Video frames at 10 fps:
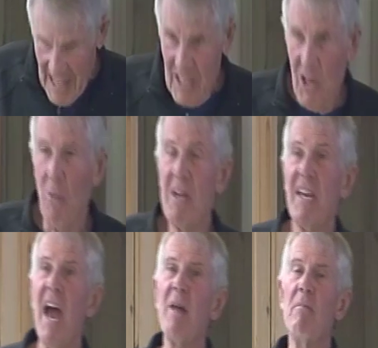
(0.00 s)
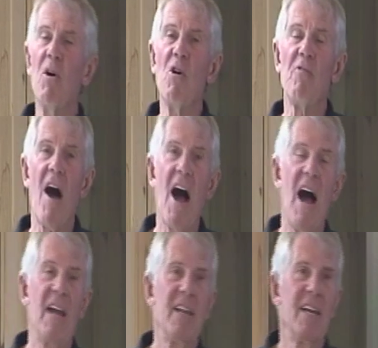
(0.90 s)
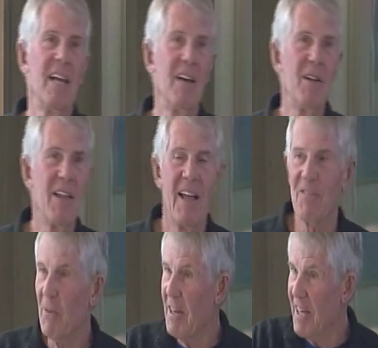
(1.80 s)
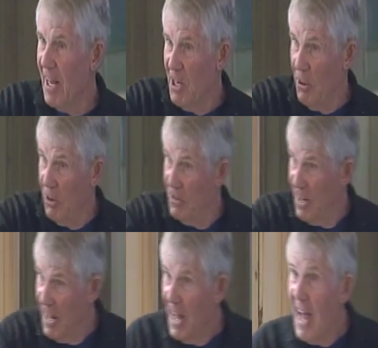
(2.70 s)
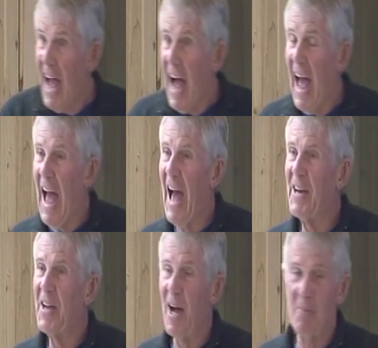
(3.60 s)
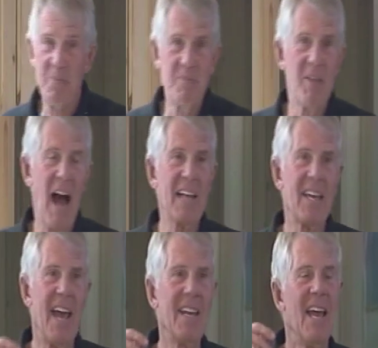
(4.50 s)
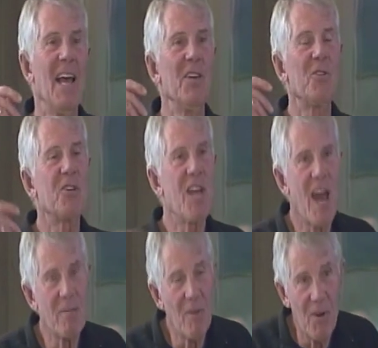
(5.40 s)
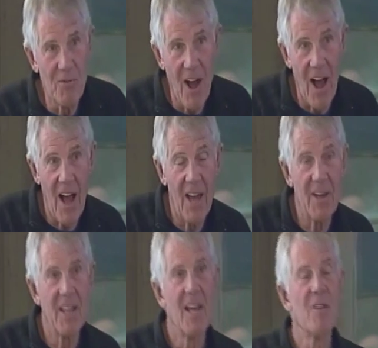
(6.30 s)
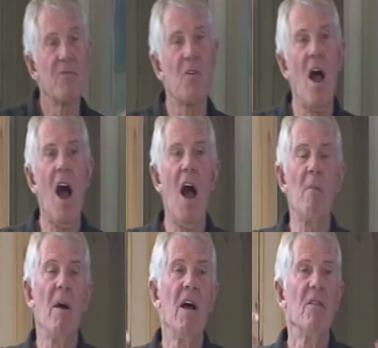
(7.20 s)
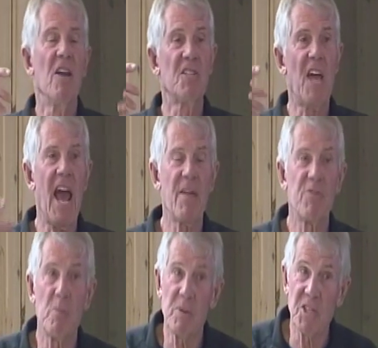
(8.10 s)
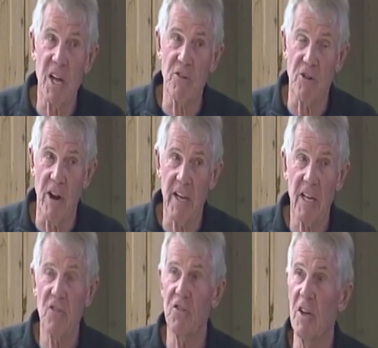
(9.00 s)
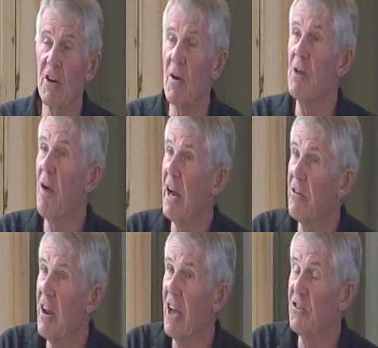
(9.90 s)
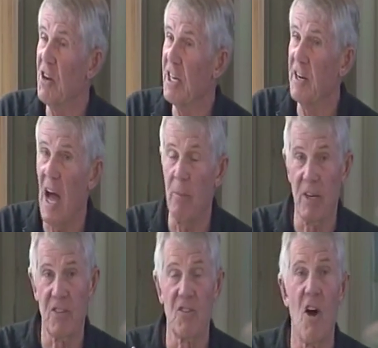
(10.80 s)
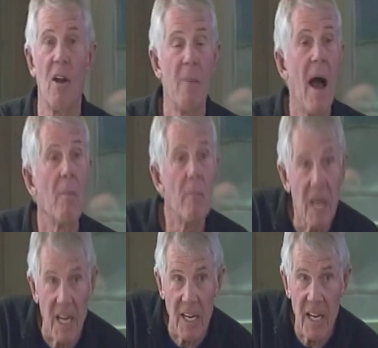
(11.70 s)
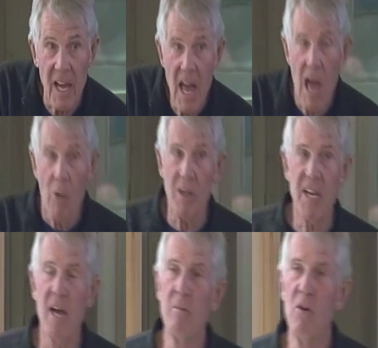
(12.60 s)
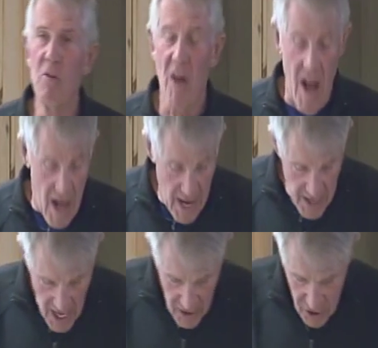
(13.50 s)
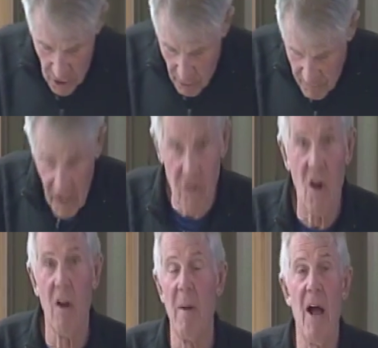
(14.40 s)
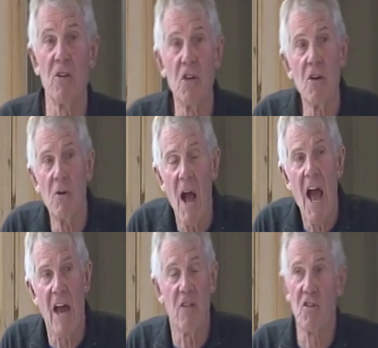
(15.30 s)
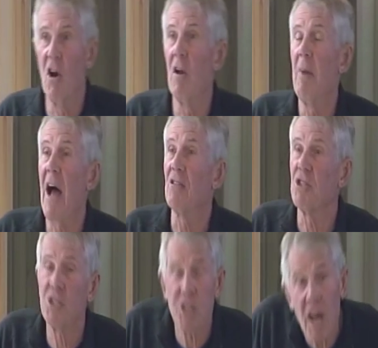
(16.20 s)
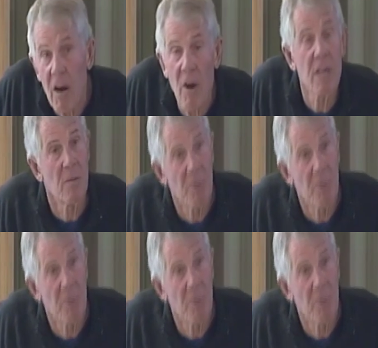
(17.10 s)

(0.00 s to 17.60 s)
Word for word: so we can move on. That's what I tell you, isn't it? And uh, I can, you can move on from this anthropocentric scenery, recreation, economic, it's all about me. We can move on to it's all about you and it's all about sharing the